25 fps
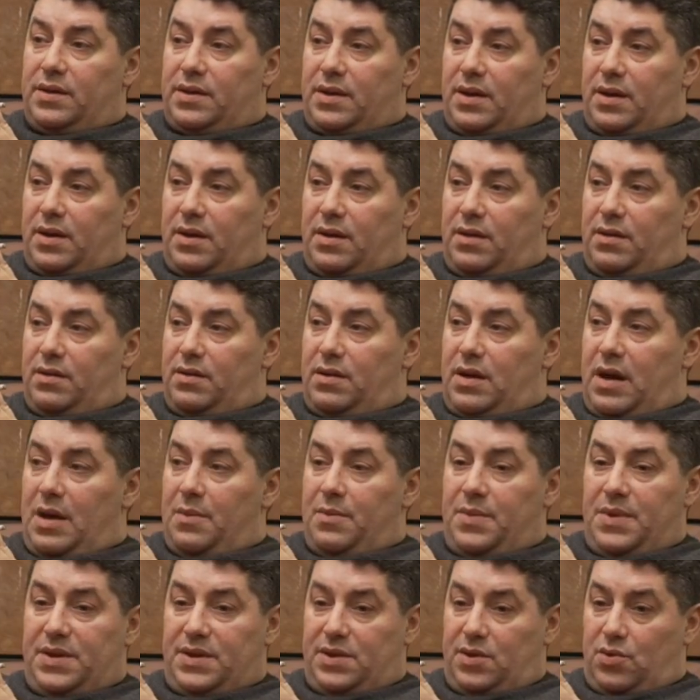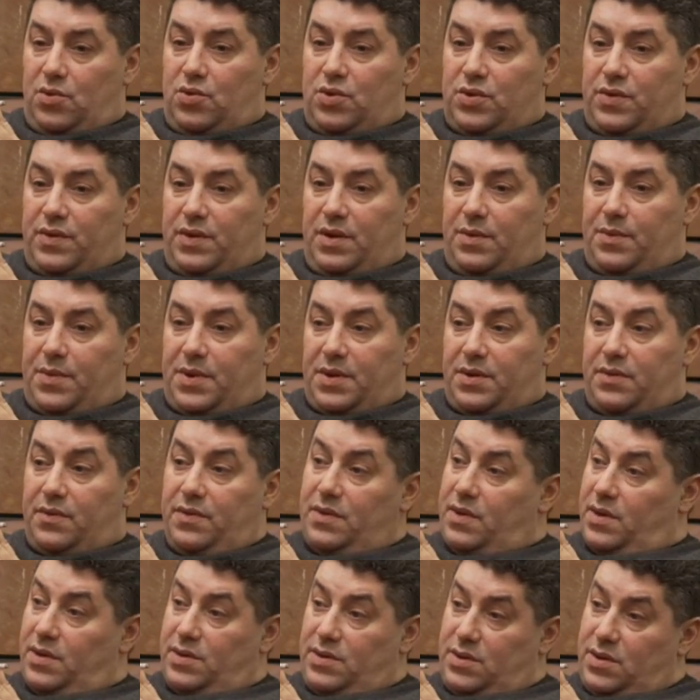Talking about the application of the
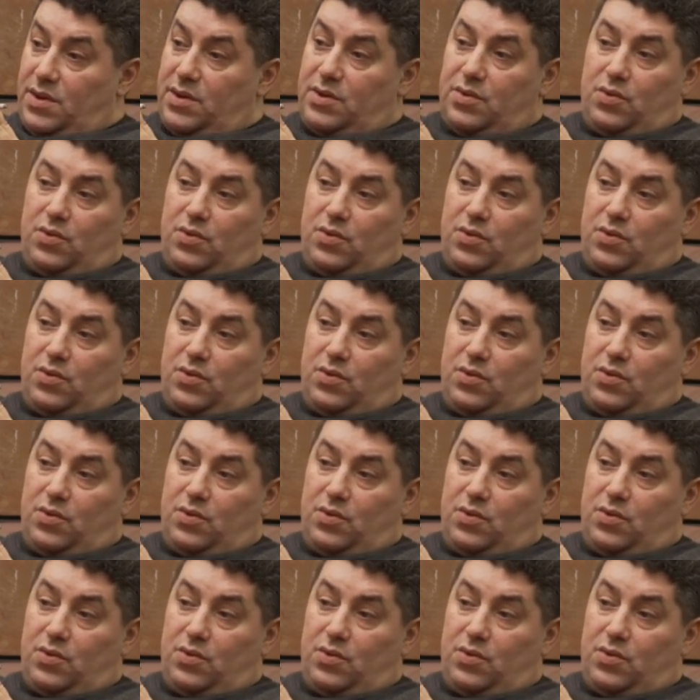knife,